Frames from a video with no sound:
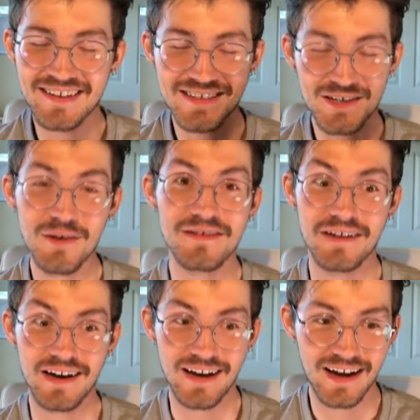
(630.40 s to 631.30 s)
so
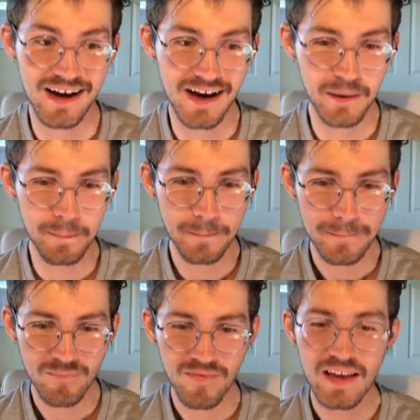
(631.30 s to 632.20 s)
exciting.
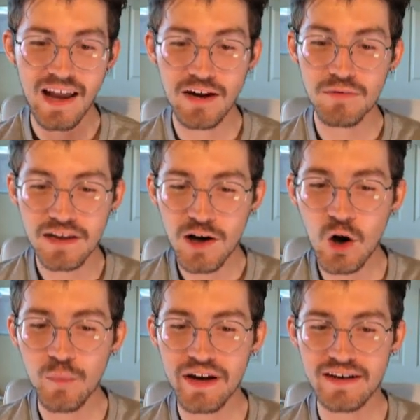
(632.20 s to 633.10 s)
And I really
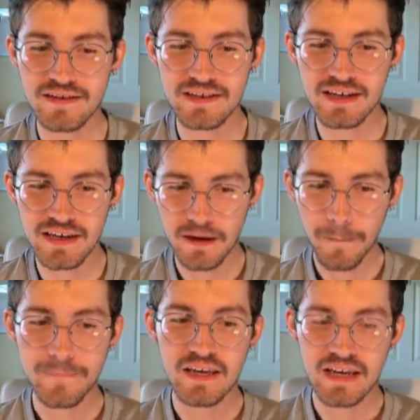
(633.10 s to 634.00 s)
hope we get to see
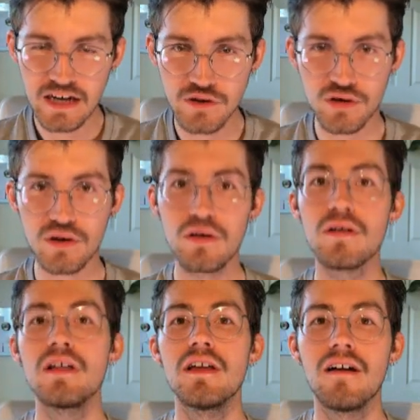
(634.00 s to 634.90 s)
each
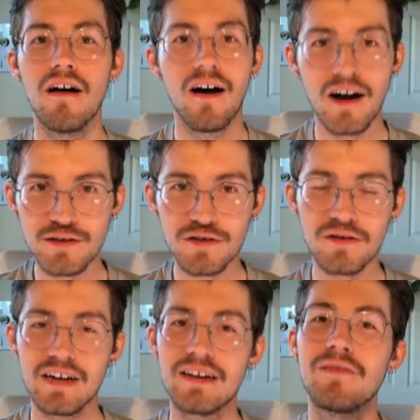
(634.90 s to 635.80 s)
girl on
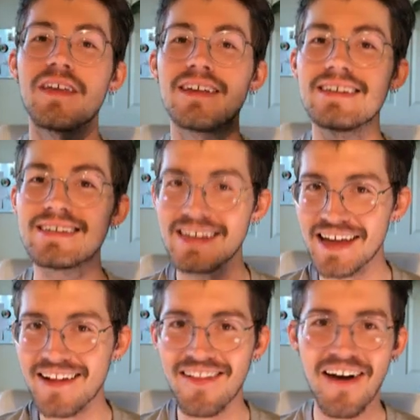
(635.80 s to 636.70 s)
screen
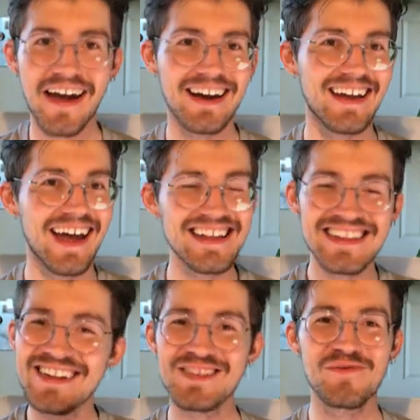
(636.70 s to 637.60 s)
singing a line, at
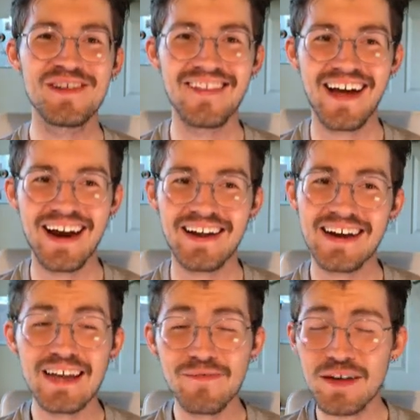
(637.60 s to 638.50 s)
least one line,
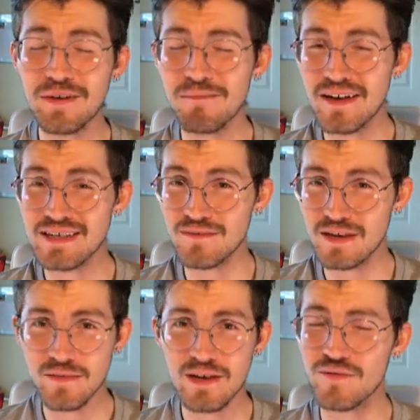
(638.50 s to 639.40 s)
because I feel like we missed
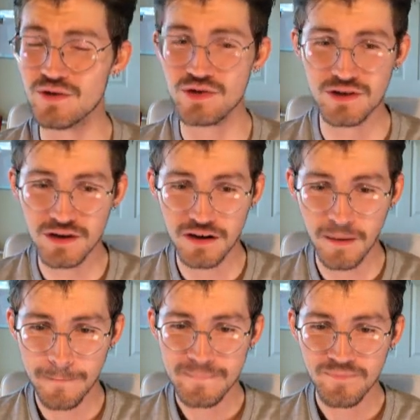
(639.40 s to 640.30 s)
Vivi for sure.